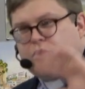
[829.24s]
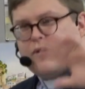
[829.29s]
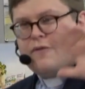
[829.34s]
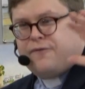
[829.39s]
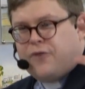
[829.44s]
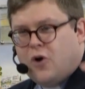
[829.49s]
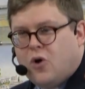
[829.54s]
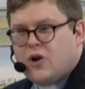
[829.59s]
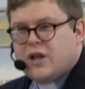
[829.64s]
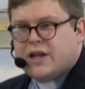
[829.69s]
you have
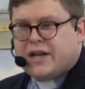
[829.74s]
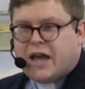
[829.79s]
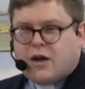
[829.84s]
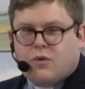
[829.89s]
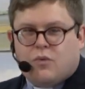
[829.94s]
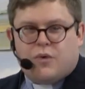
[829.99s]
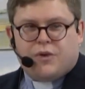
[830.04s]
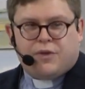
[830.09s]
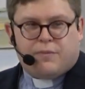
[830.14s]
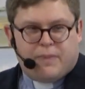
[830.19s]
fallen
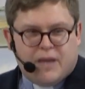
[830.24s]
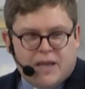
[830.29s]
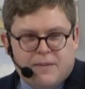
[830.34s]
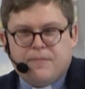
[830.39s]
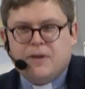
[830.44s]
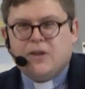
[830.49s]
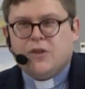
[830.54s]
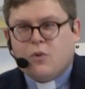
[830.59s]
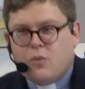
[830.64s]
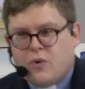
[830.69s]
out with
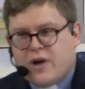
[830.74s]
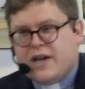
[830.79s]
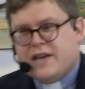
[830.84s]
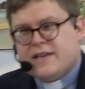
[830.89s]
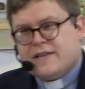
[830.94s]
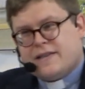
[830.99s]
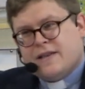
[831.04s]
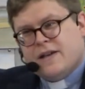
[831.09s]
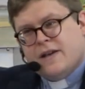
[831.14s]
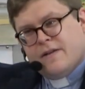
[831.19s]
people, the
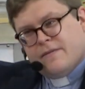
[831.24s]
ways